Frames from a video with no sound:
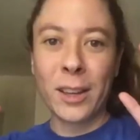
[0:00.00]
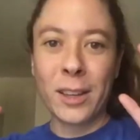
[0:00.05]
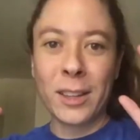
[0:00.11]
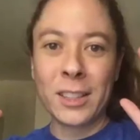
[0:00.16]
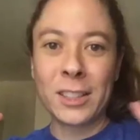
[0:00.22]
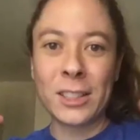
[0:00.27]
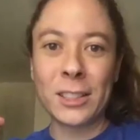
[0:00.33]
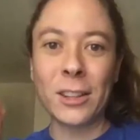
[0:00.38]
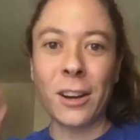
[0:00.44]

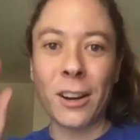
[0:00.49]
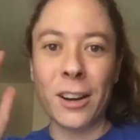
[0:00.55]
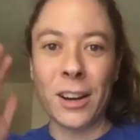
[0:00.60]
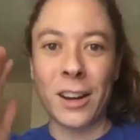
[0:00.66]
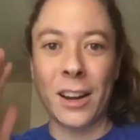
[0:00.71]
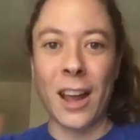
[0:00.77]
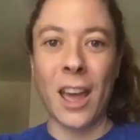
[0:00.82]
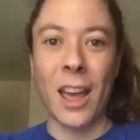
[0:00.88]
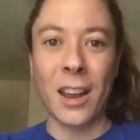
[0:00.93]
start
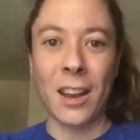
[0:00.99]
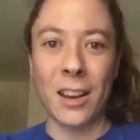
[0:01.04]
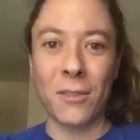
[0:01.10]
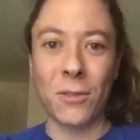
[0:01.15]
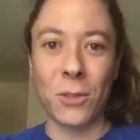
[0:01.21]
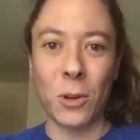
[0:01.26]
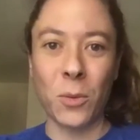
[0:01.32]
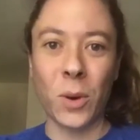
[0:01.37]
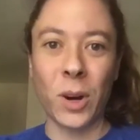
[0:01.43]
and end of
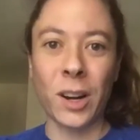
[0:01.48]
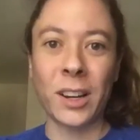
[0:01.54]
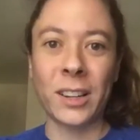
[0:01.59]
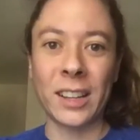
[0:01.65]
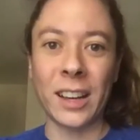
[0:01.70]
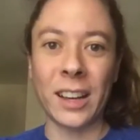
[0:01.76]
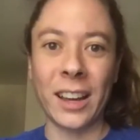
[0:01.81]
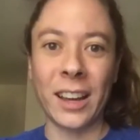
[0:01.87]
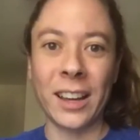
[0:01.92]
your
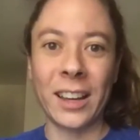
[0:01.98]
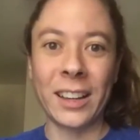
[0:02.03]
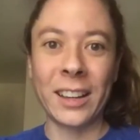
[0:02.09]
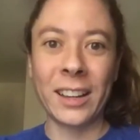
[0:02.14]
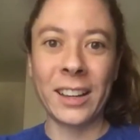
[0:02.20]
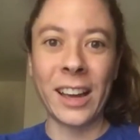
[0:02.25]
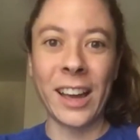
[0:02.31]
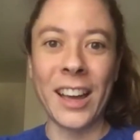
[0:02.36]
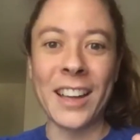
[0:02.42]
workday right.